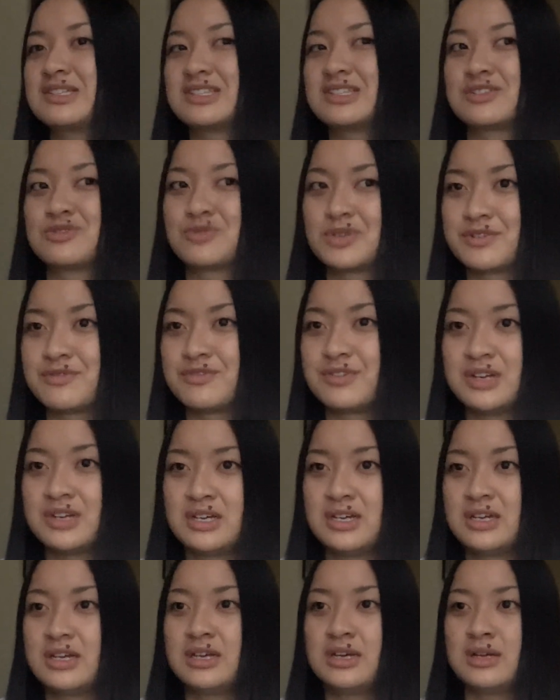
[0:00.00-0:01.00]
this sort of
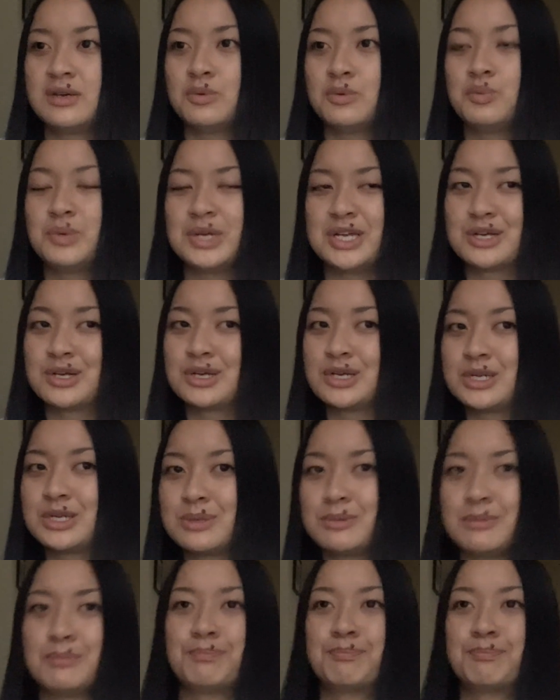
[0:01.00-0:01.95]
weird